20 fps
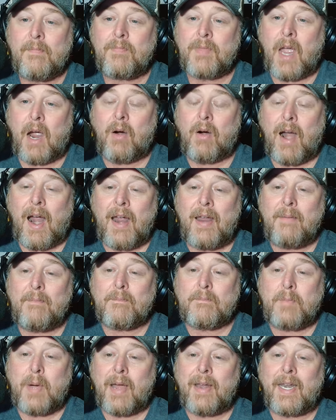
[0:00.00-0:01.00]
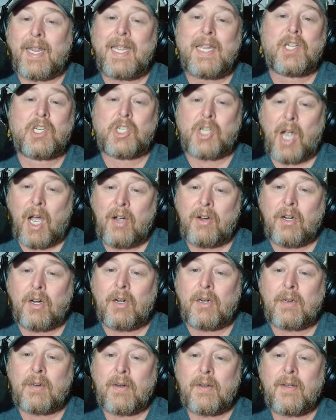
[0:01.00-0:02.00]
All right? But he's
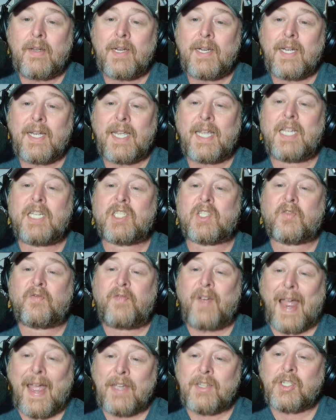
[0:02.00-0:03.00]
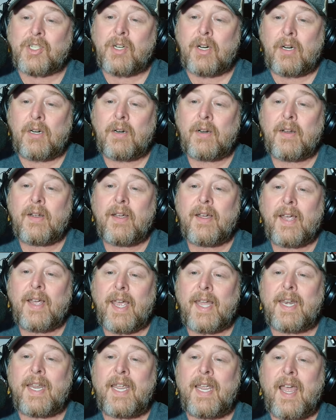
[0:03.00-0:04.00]
younger, he's faster,
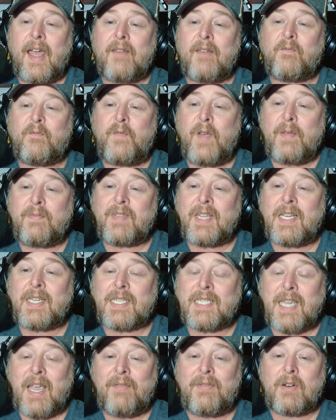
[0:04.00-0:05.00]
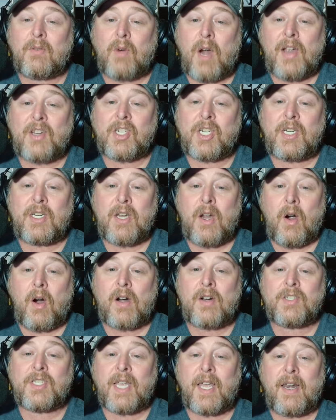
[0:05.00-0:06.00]
and he had 57 rushing
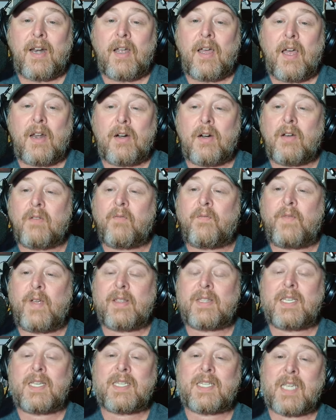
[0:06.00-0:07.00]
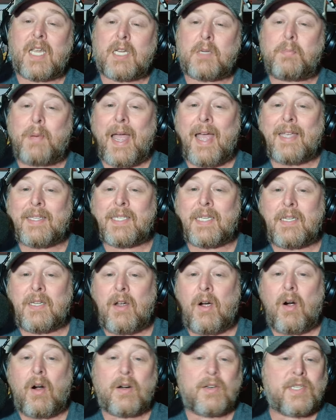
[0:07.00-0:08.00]
yards and 156 passing
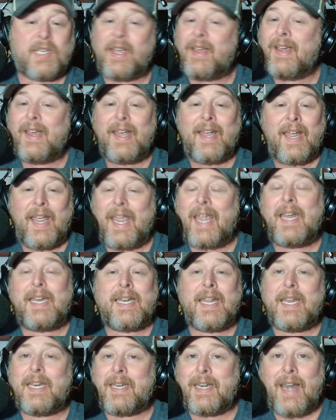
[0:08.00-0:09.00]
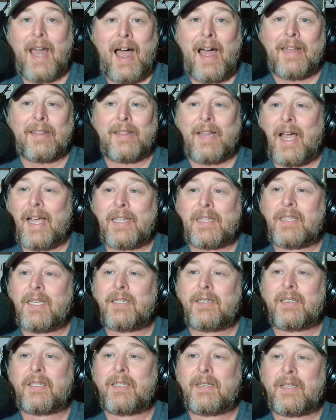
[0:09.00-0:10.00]
yards. He did not light
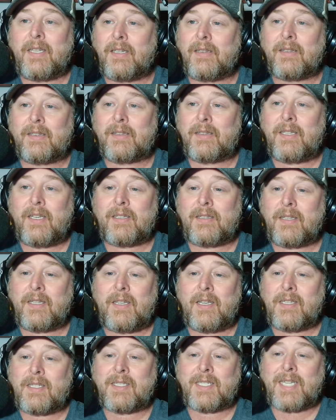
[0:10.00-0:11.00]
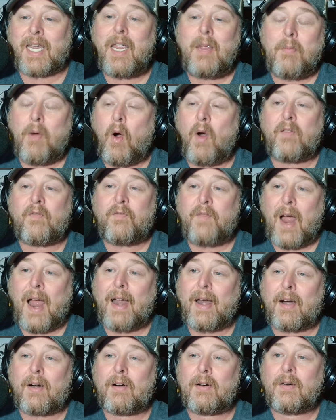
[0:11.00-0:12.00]
the team on
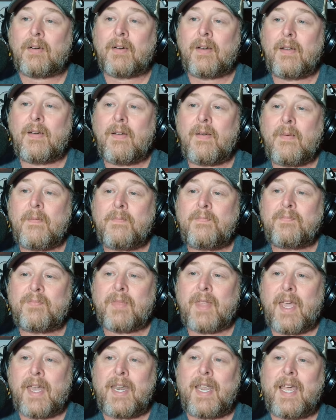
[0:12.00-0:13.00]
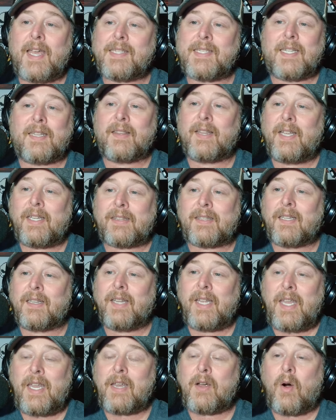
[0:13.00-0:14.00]
fire, and he hasn't lit the
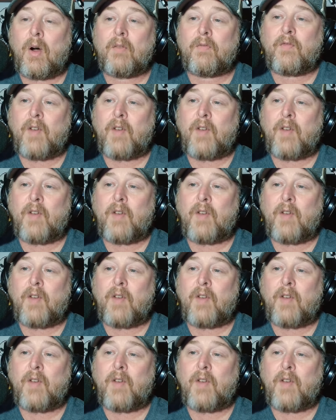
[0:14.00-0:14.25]
league on